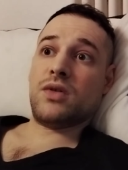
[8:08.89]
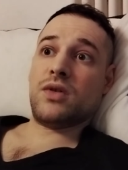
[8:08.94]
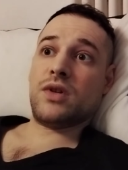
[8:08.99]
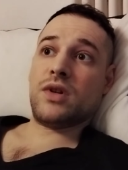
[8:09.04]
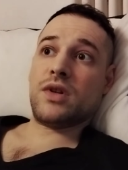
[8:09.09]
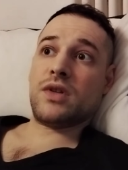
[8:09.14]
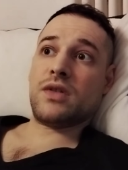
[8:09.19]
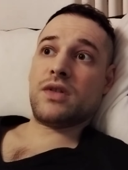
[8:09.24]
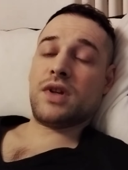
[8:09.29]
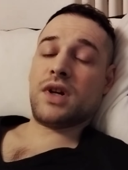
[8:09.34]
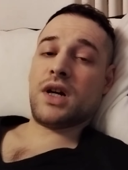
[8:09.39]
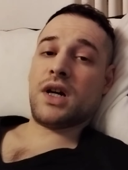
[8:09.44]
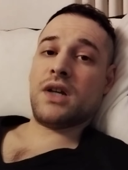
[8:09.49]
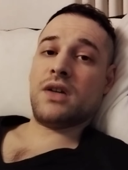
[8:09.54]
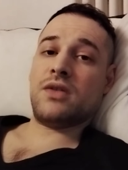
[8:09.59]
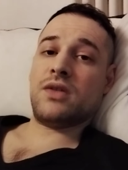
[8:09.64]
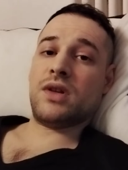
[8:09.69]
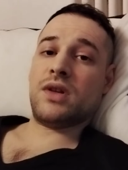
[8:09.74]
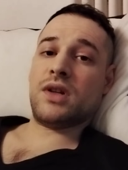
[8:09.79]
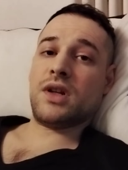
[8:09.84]
or as the
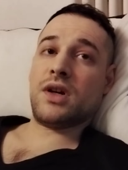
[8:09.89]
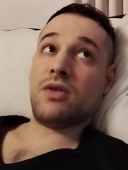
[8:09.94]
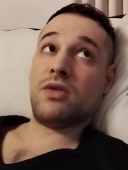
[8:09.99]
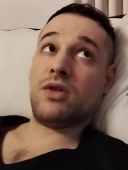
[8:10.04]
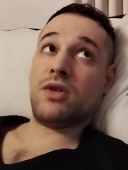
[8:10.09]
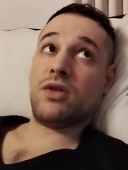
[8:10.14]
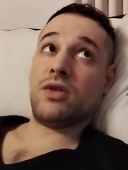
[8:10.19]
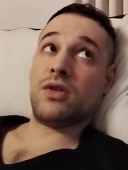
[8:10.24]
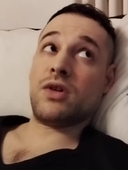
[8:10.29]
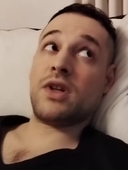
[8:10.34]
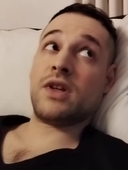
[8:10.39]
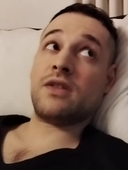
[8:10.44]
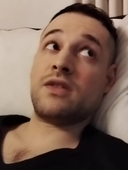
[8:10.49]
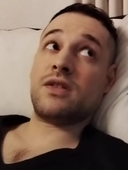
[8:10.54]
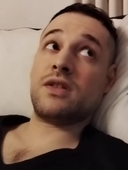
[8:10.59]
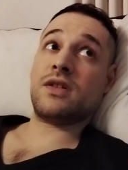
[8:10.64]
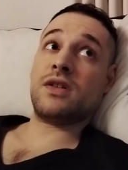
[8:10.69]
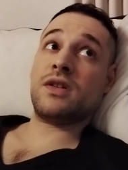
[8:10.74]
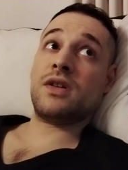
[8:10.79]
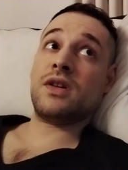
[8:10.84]
higher and lower, or as
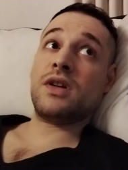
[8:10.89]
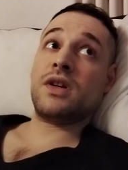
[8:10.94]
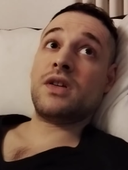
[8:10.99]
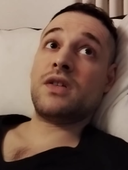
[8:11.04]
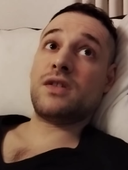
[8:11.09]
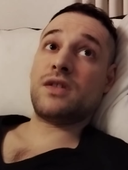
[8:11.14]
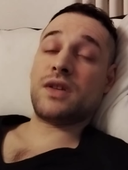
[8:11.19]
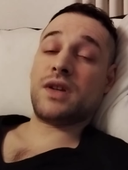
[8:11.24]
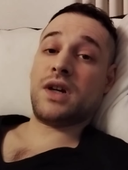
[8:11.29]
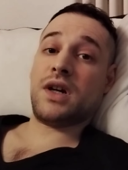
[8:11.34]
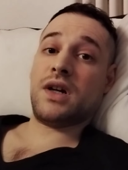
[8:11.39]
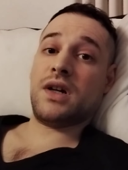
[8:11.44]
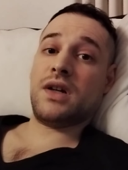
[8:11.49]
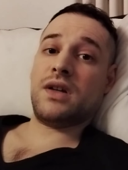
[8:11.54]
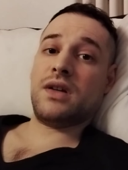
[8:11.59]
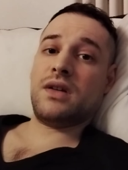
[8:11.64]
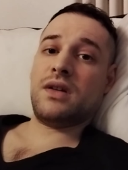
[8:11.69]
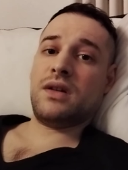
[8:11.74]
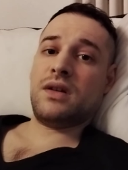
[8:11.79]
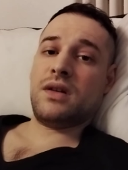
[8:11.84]
the
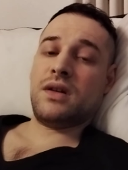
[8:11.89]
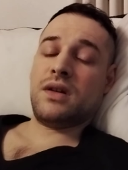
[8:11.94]
sky,